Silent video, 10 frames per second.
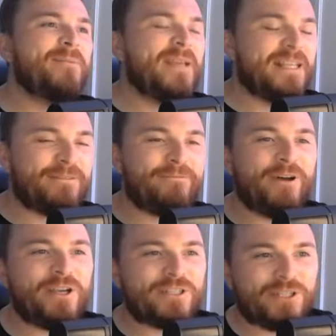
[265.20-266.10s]
his
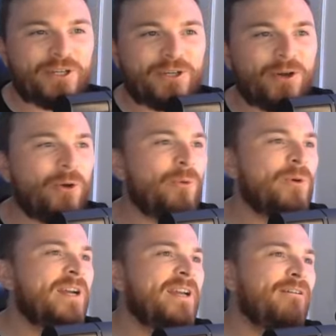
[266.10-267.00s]
first
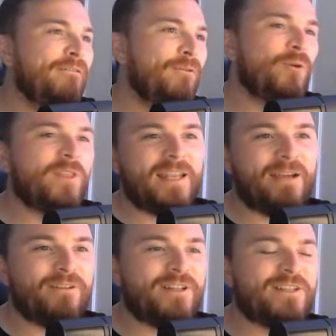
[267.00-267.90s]
goal for the
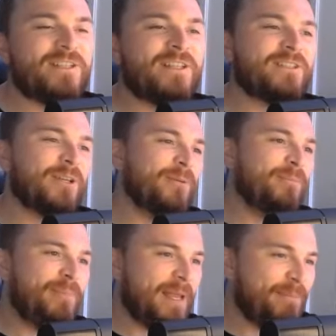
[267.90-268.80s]
Netherlands. So
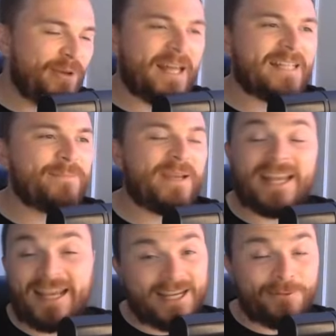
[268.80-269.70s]
he put that to bed.
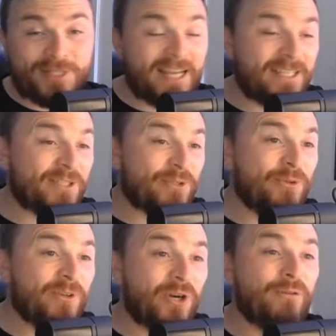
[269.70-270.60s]
He was yet to
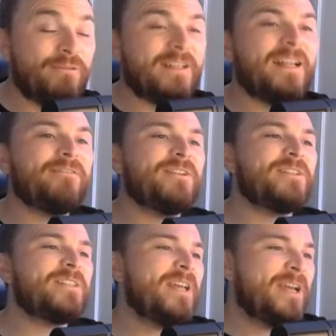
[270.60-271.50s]
score a goal for the
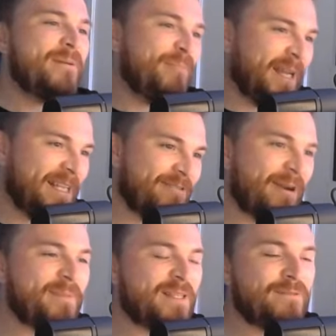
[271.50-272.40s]
Netherlands, but he's
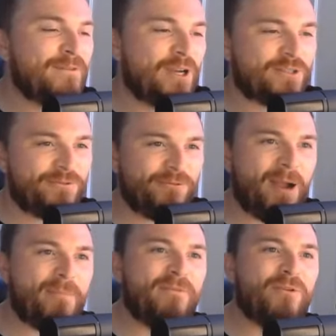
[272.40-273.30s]
grabbed his first
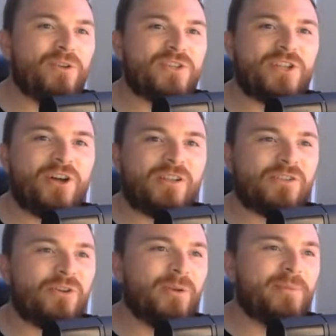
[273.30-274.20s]
right before the start of
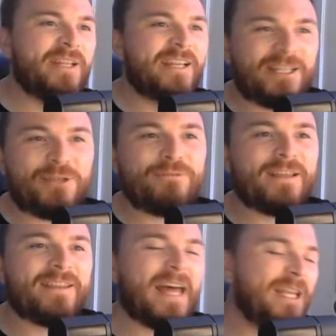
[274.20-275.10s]
the tournament. And I do
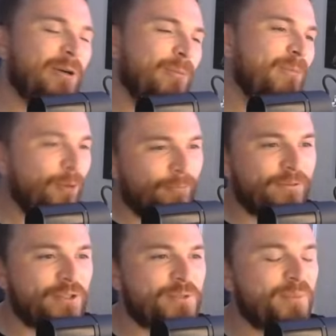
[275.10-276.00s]
think that little
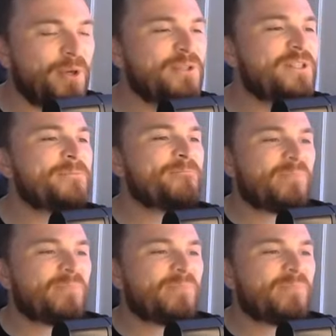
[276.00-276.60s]
confidence boost